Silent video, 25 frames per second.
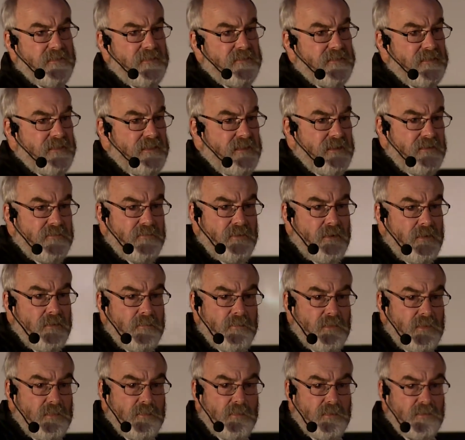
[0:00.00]
There's nothing
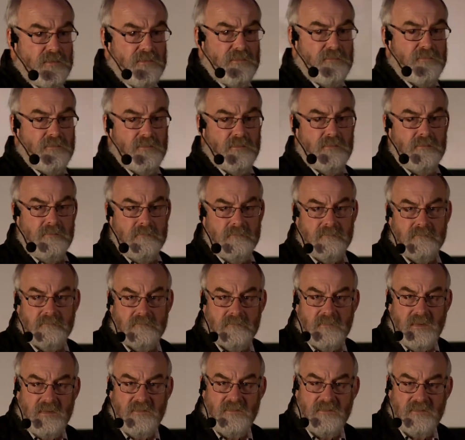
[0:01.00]
wrong with Waterfall
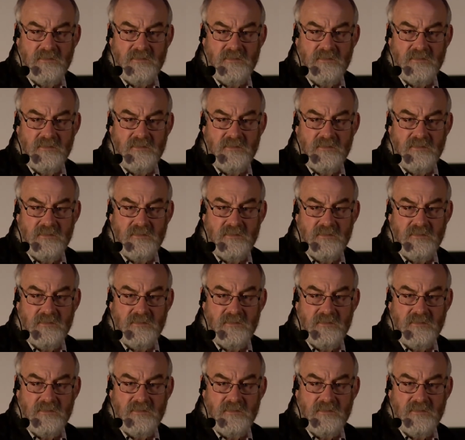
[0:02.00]
in